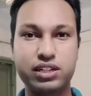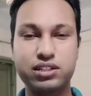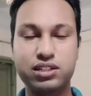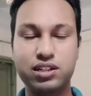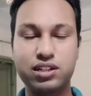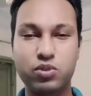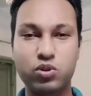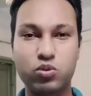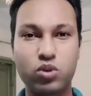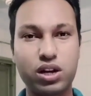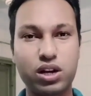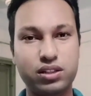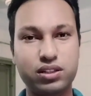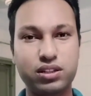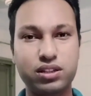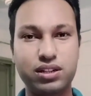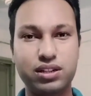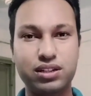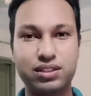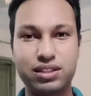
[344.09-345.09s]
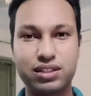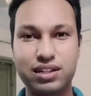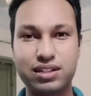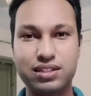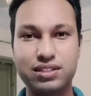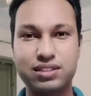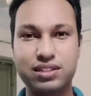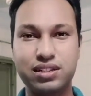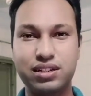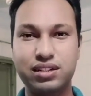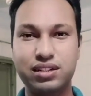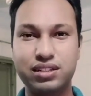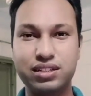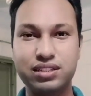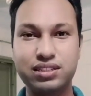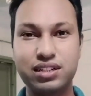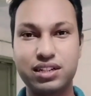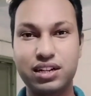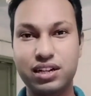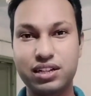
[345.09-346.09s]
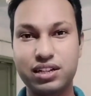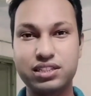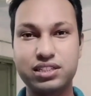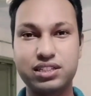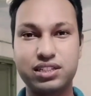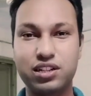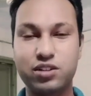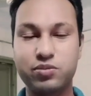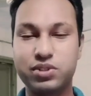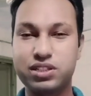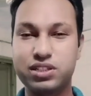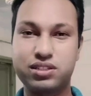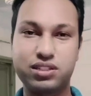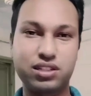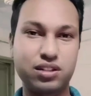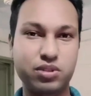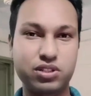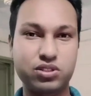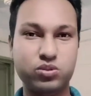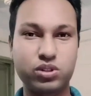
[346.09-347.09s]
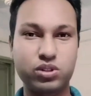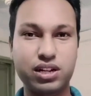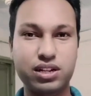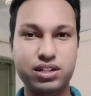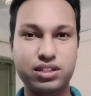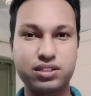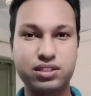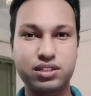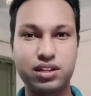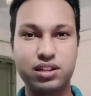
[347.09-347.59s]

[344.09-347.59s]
Number one, there is degeneration of the stravascularis.